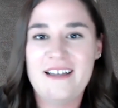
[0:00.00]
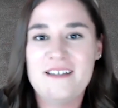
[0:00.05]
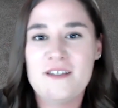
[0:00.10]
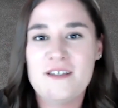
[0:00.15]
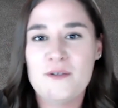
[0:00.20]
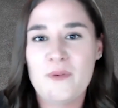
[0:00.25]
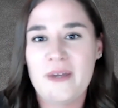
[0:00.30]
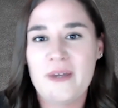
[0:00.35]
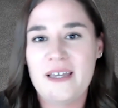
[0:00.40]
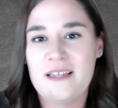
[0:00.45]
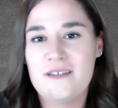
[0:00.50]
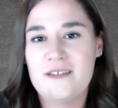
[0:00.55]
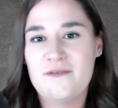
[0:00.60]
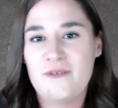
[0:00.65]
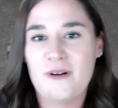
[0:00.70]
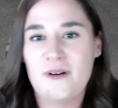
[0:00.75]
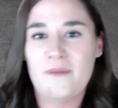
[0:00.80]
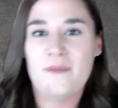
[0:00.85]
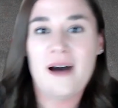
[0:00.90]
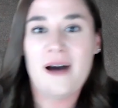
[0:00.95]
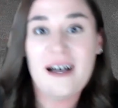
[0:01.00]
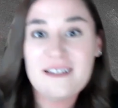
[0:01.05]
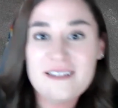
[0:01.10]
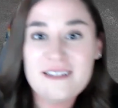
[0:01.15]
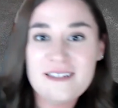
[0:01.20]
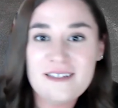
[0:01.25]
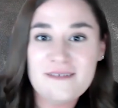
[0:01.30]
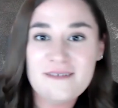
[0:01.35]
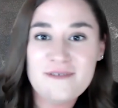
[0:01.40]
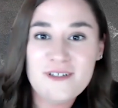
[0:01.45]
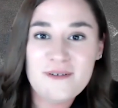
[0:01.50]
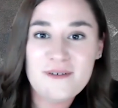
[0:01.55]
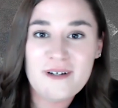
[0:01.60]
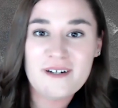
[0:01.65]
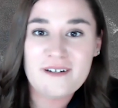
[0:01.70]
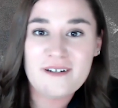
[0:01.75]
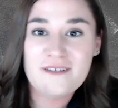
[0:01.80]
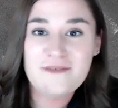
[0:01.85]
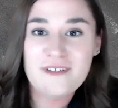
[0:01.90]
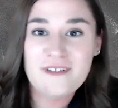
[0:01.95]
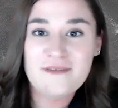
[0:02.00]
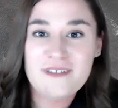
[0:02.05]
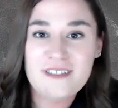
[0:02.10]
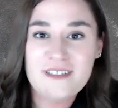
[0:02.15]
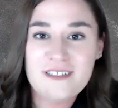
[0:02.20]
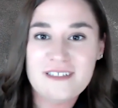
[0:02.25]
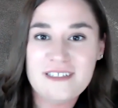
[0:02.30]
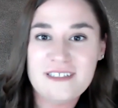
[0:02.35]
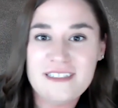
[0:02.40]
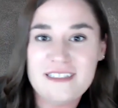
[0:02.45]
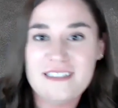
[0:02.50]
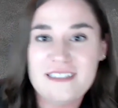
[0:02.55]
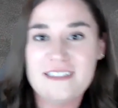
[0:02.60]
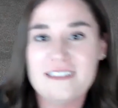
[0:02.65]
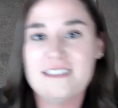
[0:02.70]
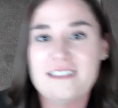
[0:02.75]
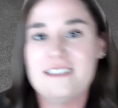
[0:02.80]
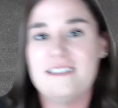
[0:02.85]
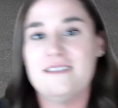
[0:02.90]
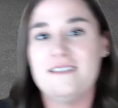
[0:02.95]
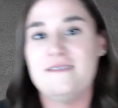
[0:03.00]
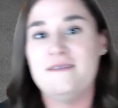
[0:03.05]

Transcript: It swings from positive 250 degrees